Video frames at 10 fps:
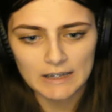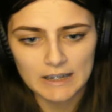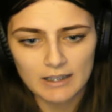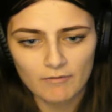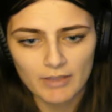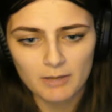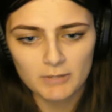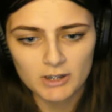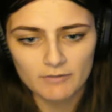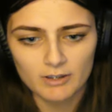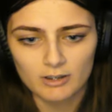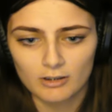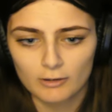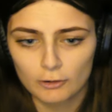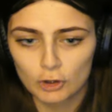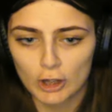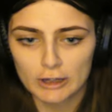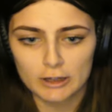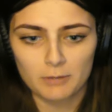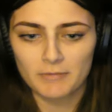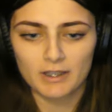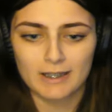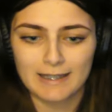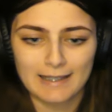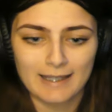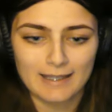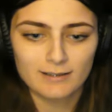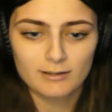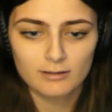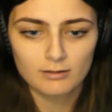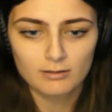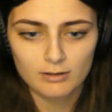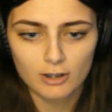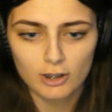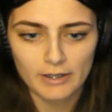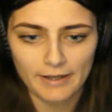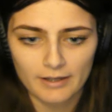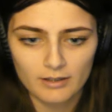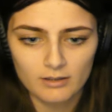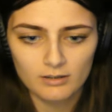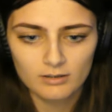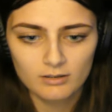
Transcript: Did he have that much of a, like, something against her dad?